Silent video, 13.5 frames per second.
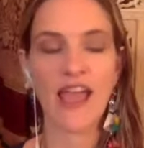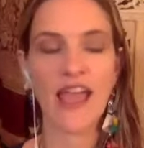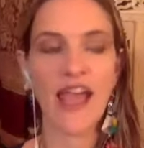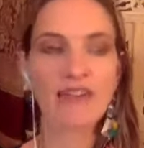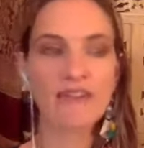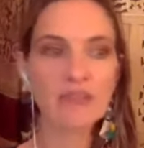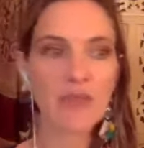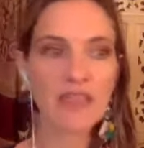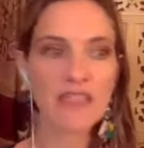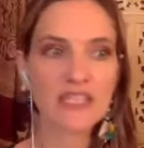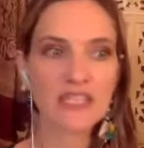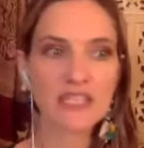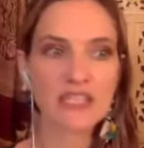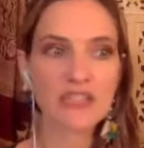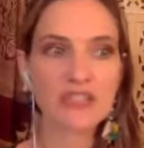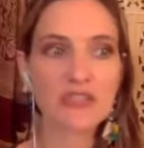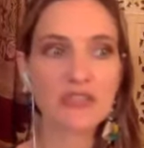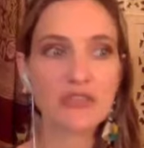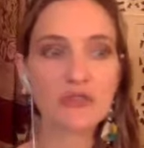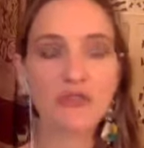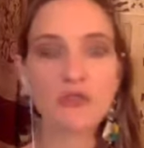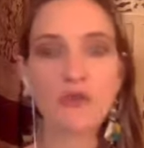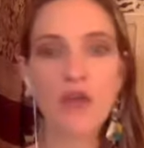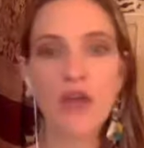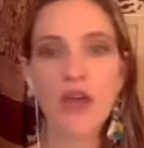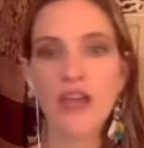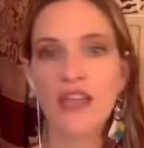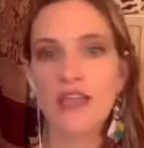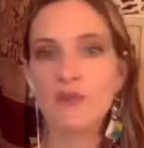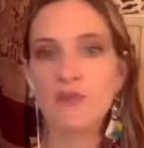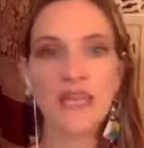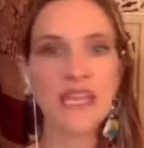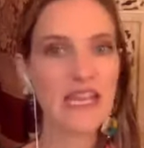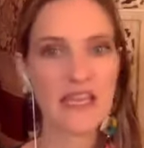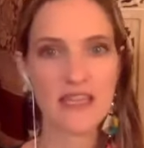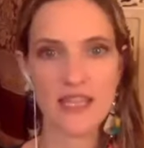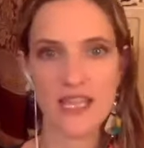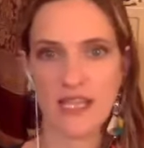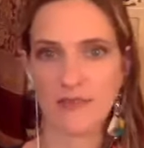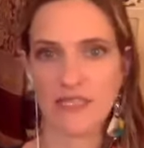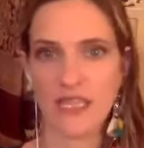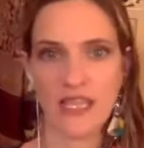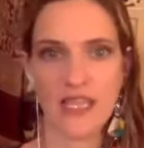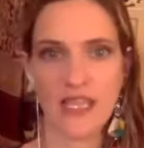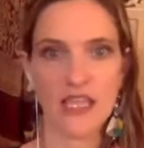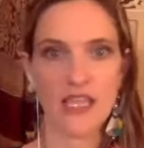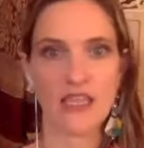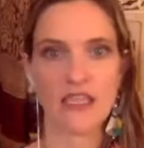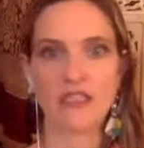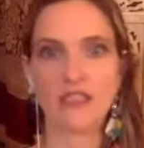I have to pay attention to the media that I'm taking in,